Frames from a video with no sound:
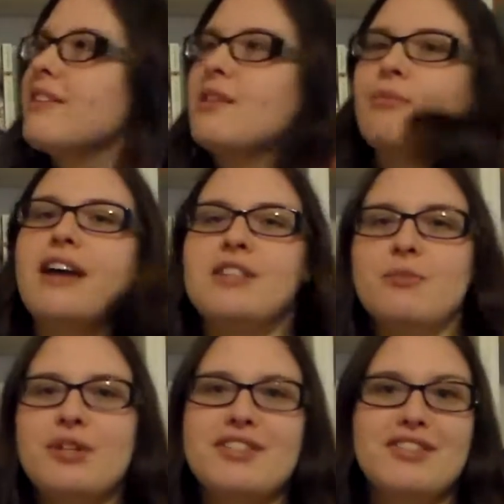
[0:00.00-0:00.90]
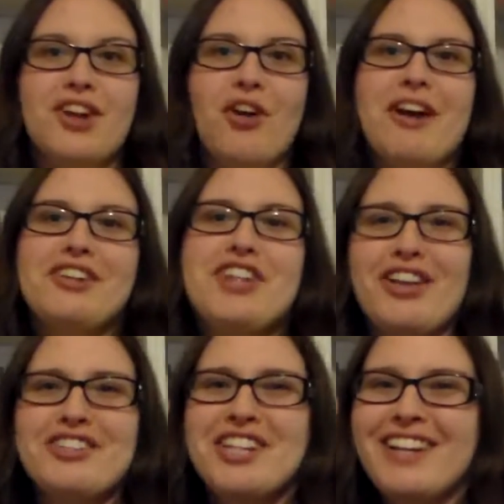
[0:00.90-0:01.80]
because summarizing books isn't already
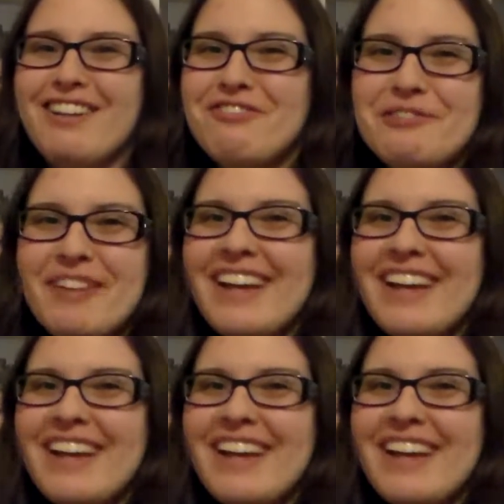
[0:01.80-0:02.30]
challenging enough for